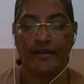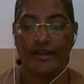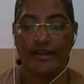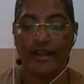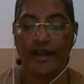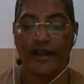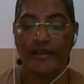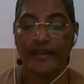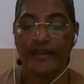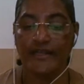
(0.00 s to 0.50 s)

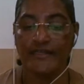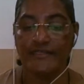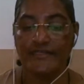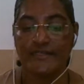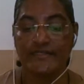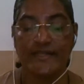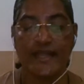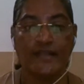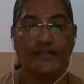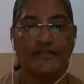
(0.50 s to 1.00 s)
regarded
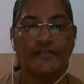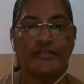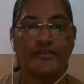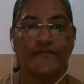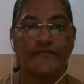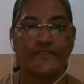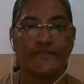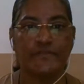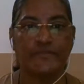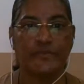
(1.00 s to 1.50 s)
as a
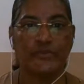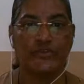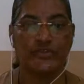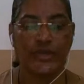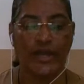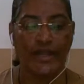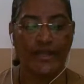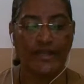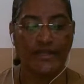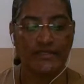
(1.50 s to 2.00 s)
center of
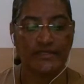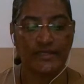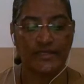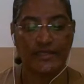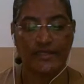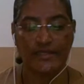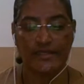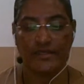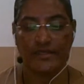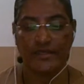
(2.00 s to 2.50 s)

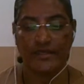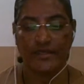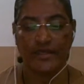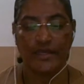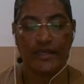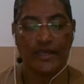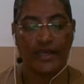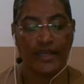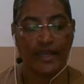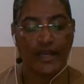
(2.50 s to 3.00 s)
spirituality
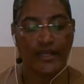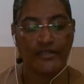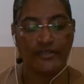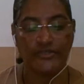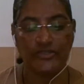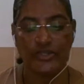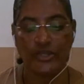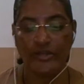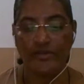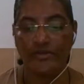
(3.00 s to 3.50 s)
in
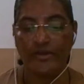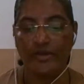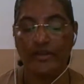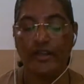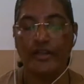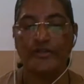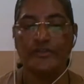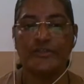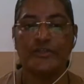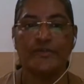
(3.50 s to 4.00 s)
our
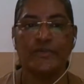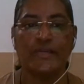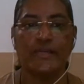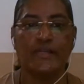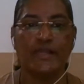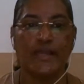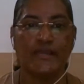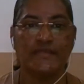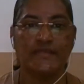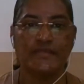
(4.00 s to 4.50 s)
children
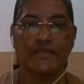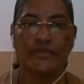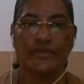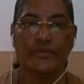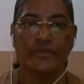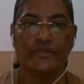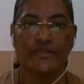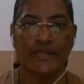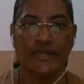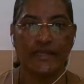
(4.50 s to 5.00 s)
during their
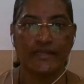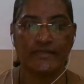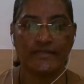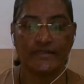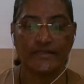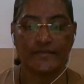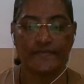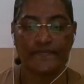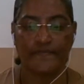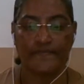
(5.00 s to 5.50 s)
school
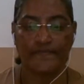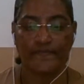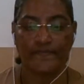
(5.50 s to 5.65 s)
days.